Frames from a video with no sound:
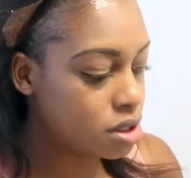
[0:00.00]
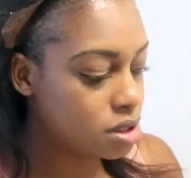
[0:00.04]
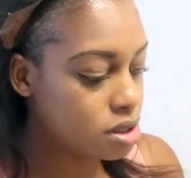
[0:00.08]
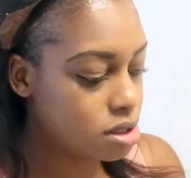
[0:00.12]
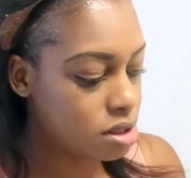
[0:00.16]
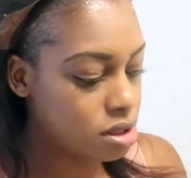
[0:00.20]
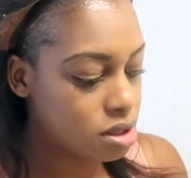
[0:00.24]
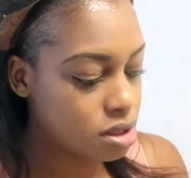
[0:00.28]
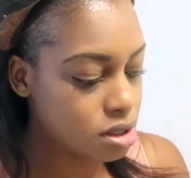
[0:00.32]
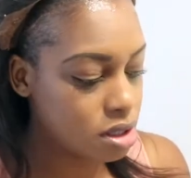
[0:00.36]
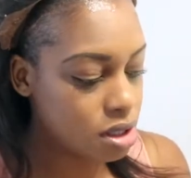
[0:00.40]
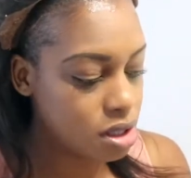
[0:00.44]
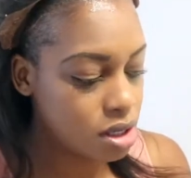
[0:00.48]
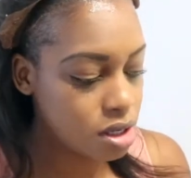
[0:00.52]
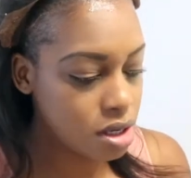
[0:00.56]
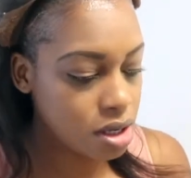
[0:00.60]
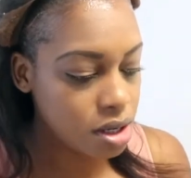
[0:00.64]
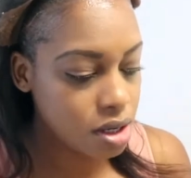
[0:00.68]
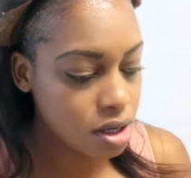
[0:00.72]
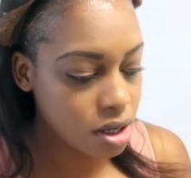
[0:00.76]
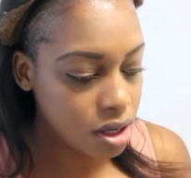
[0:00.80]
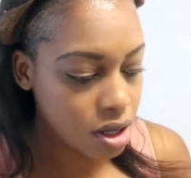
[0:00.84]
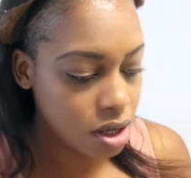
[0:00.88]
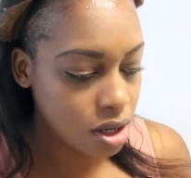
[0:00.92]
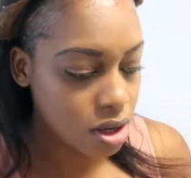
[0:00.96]
it's
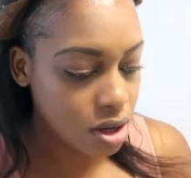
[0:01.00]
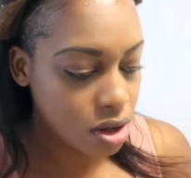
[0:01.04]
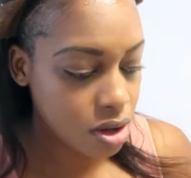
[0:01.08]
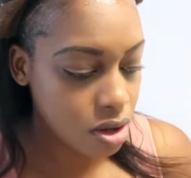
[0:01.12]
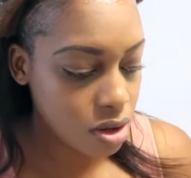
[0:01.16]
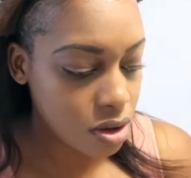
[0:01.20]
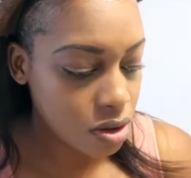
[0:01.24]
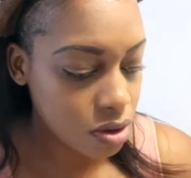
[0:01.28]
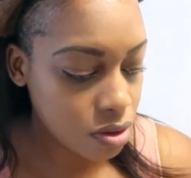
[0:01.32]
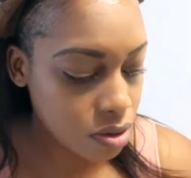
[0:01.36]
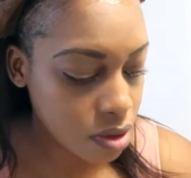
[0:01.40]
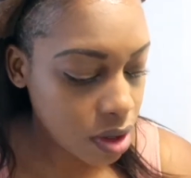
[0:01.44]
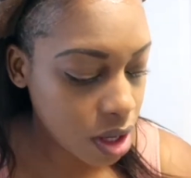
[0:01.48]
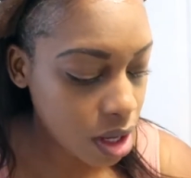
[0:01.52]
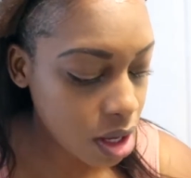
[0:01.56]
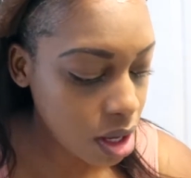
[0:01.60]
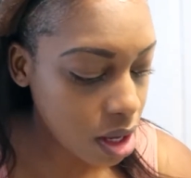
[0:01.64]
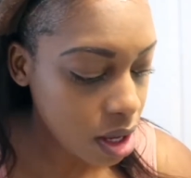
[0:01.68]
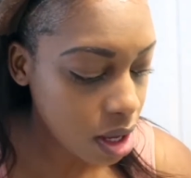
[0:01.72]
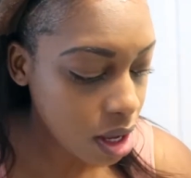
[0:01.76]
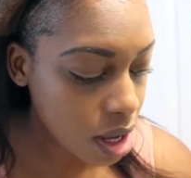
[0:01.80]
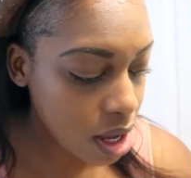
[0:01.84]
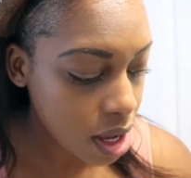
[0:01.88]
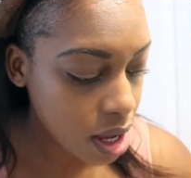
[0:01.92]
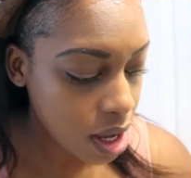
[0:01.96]
good.
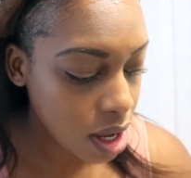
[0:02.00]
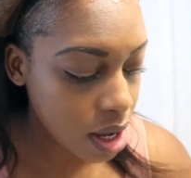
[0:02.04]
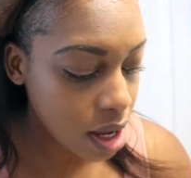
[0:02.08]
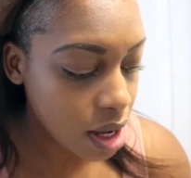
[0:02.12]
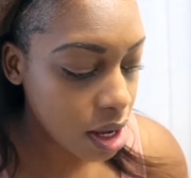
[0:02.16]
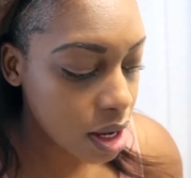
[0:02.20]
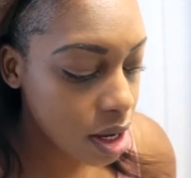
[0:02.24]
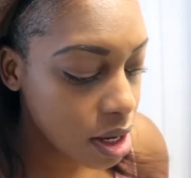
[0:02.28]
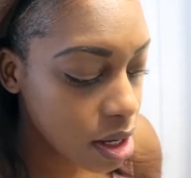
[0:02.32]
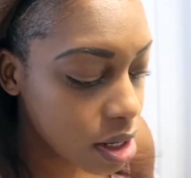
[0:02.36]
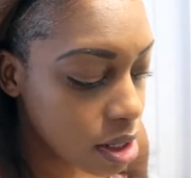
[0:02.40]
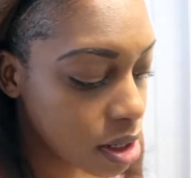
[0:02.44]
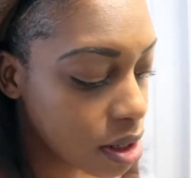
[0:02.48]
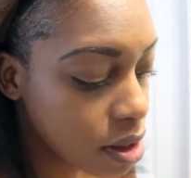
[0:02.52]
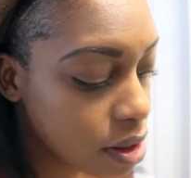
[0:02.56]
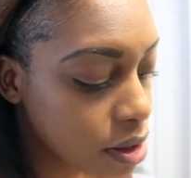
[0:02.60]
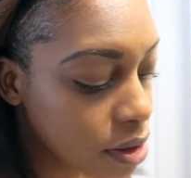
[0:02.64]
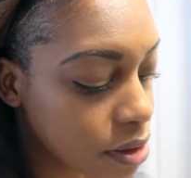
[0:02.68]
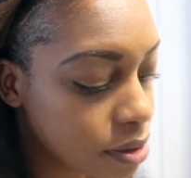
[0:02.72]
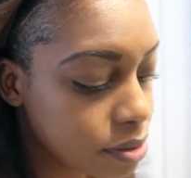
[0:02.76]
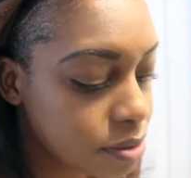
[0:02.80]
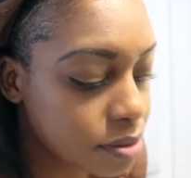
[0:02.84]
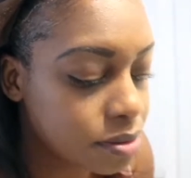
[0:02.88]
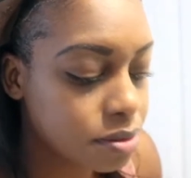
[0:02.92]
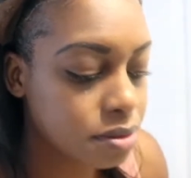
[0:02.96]
Okay, and
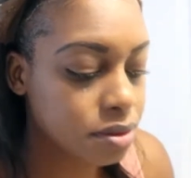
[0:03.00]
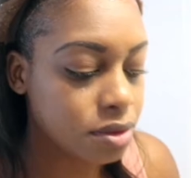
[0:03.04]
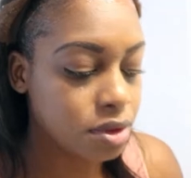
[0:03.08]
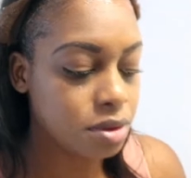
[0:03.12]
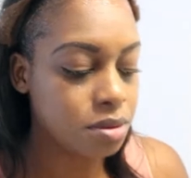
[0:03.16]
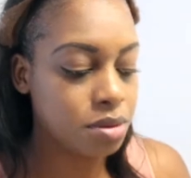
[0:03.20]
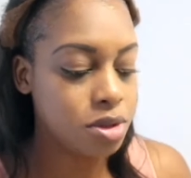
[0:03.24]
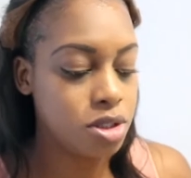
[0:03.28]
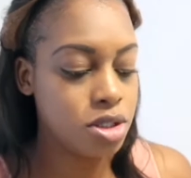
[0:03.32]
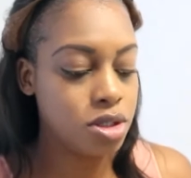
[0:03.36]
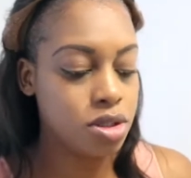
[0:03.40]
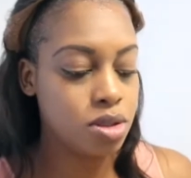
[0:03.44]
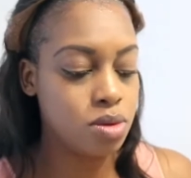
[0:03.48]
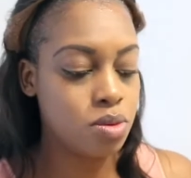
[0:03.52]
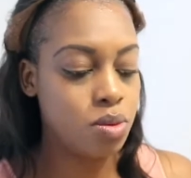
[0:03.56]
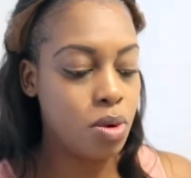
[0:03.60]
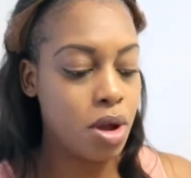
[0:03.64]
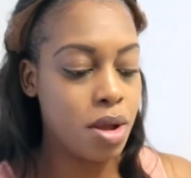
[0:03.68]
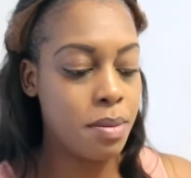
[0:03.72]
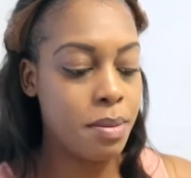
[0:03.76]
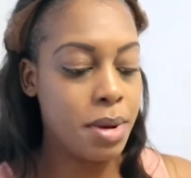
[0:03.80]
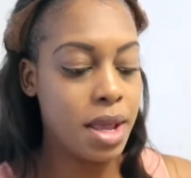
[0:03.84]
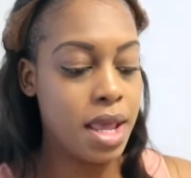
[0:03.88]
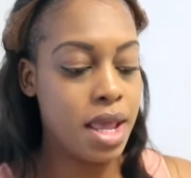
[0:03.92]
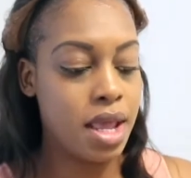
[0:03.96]
let me just
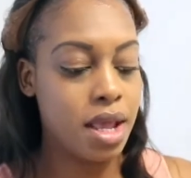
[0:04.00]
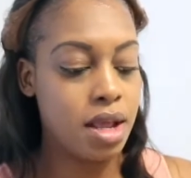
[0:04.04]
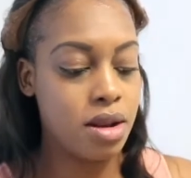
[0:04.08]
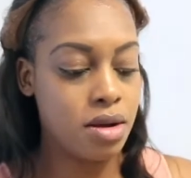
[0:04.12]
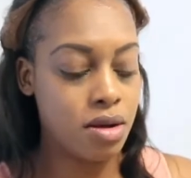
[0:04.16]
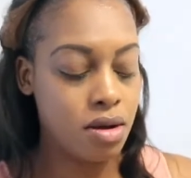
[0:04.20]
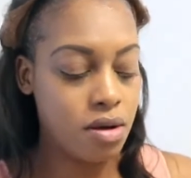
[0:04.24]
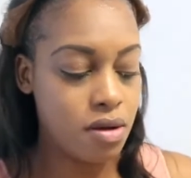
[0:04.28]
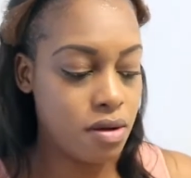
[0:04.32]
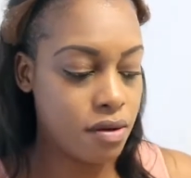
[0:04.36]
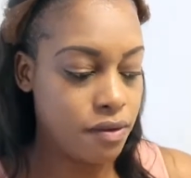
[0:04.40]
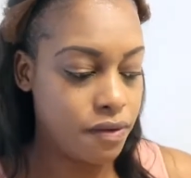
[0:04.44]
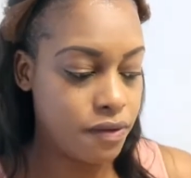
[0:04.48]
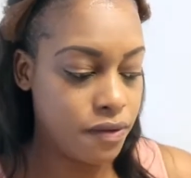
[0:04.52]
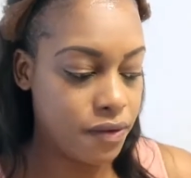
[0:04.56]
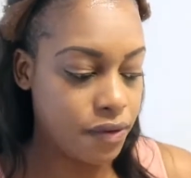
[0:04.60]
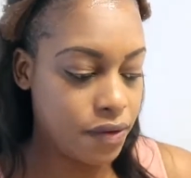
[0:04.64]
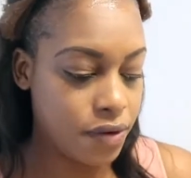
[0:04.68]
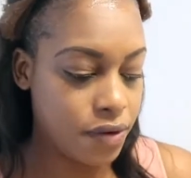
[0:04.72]
wipe my hand off.